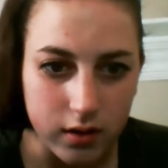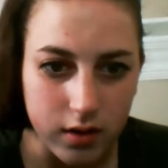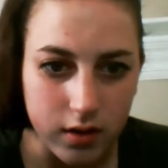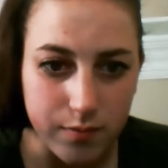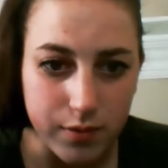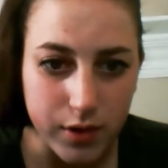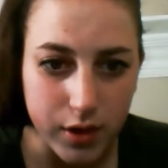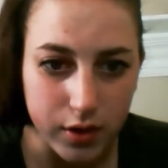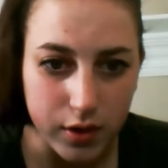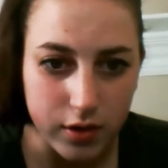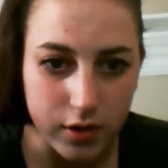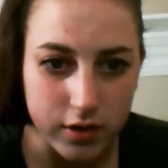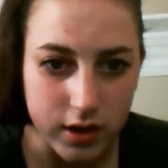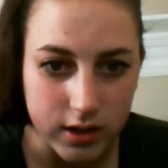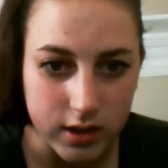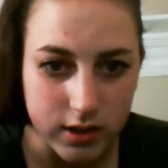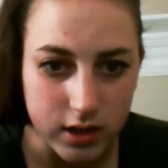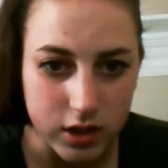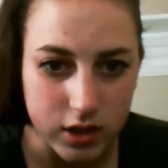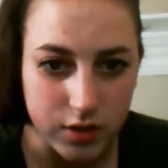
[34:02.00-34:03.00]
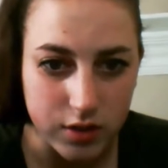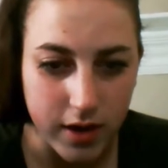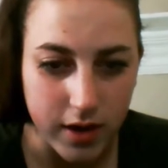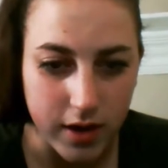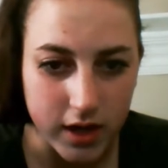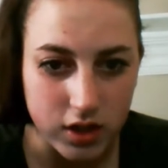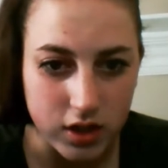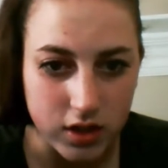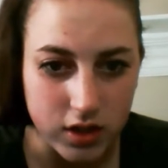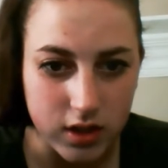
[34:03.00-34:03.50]
computer translation
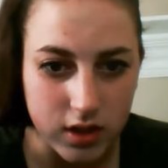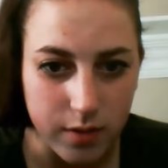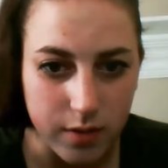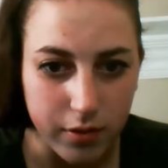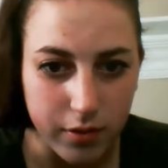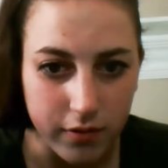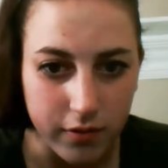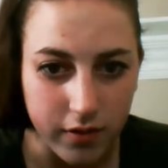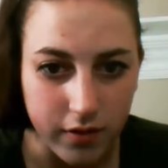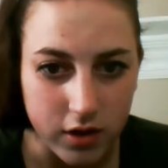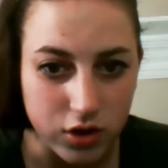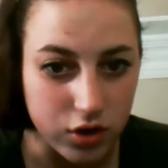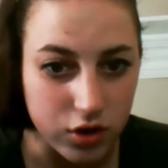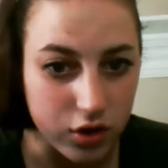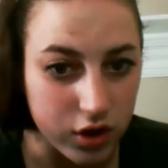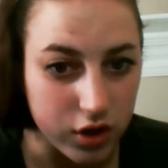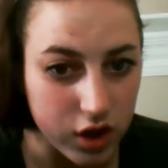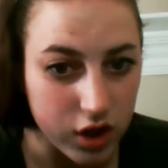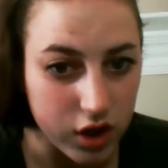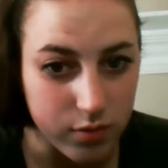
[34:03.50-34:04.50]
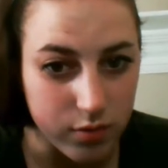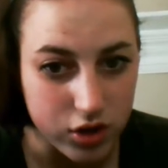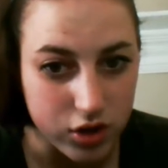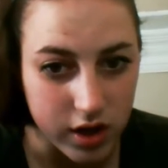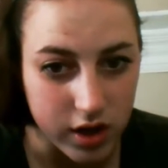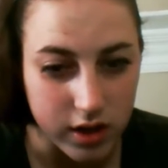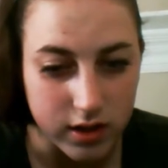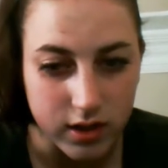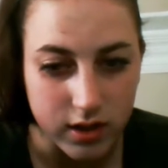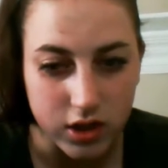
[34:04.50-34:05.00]
matches a professional human
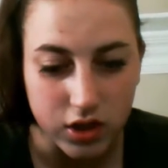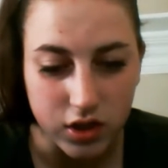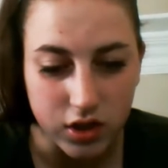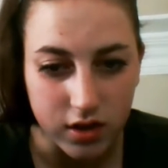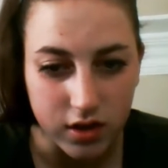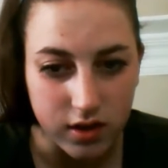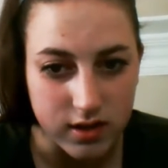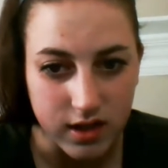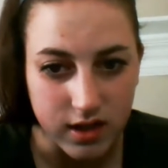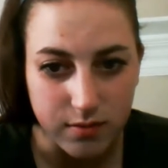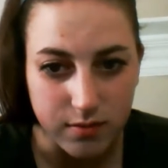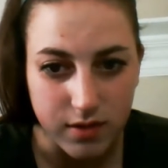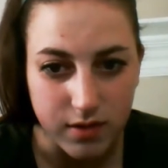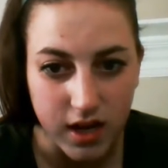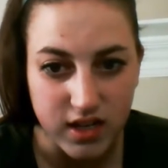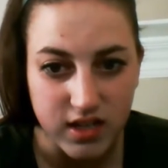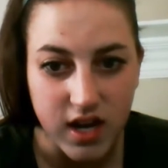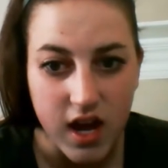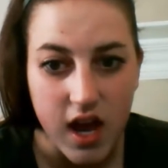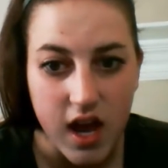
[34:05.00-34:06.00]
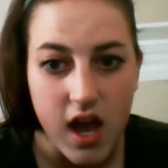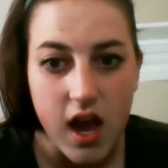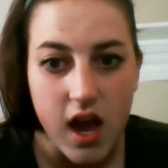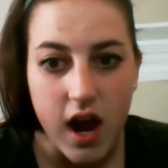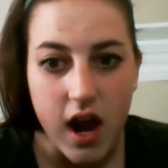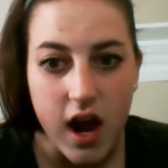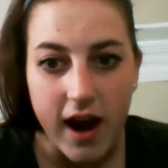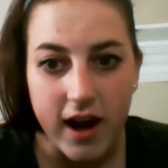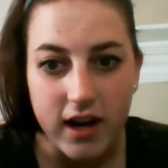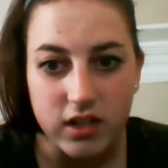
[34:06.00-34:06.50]
translation of the same text.
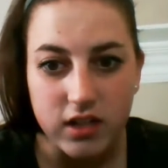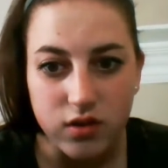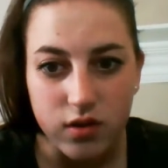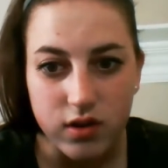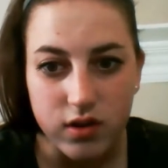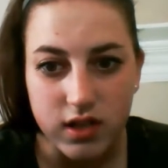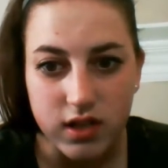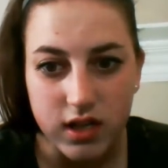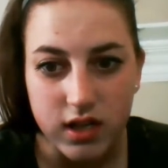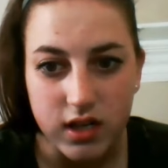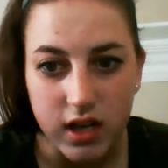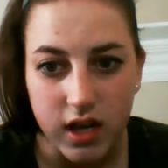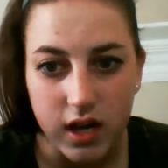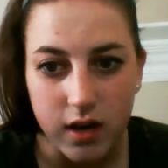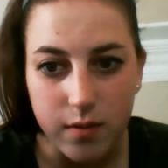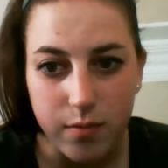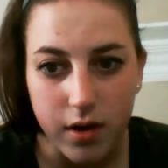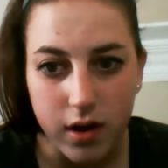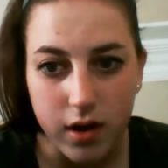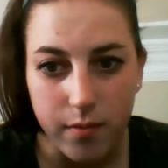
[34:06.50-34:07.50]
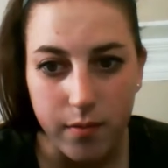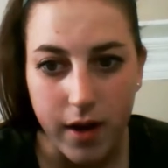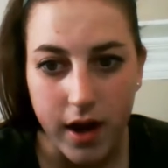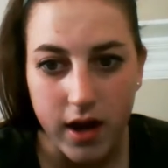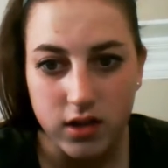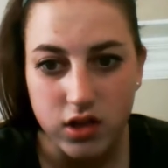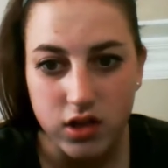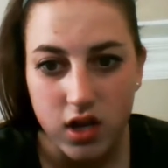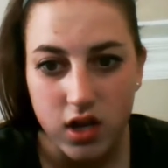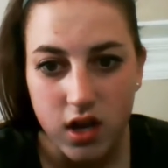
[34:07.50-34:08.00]
Higher scores indicate a better
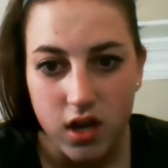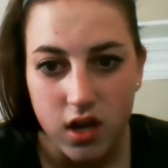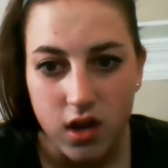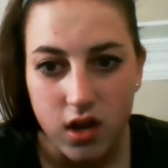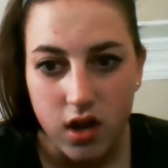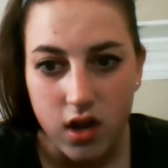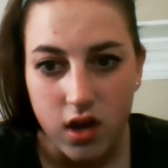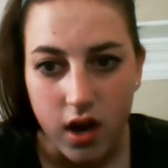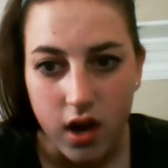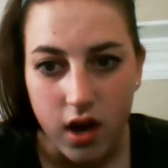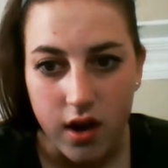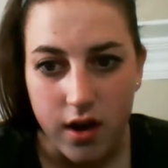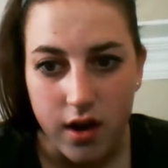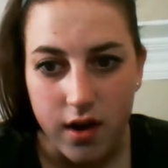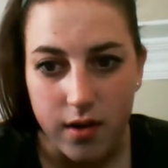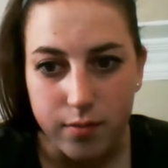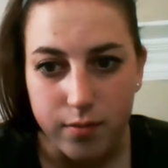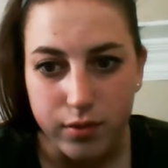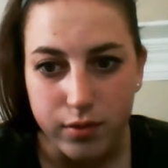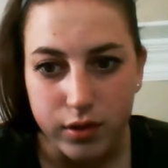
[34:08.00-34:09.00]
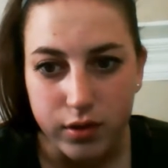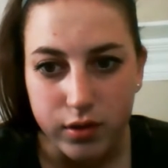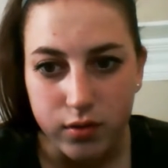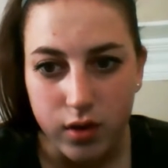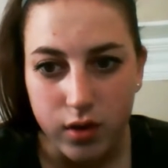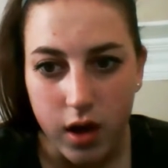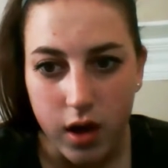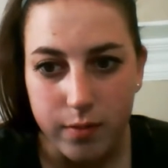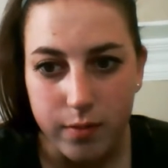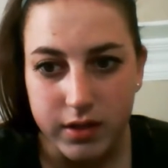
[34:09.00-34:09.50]
match. Blue
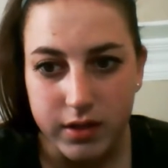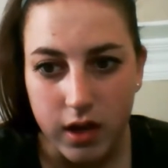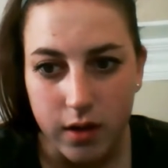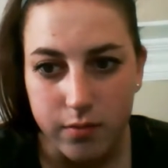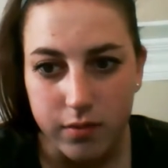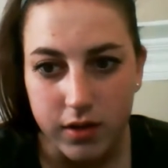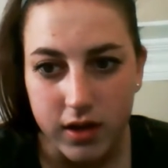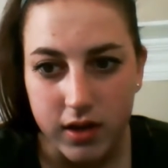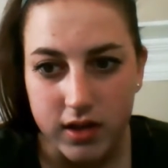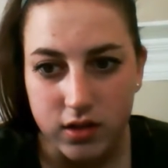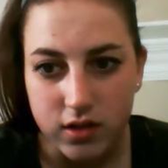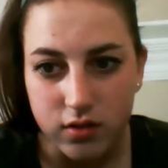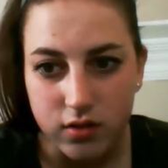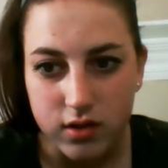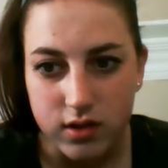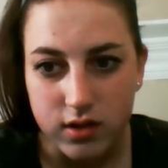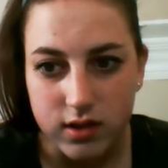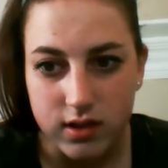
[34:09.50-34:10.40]
helps companies who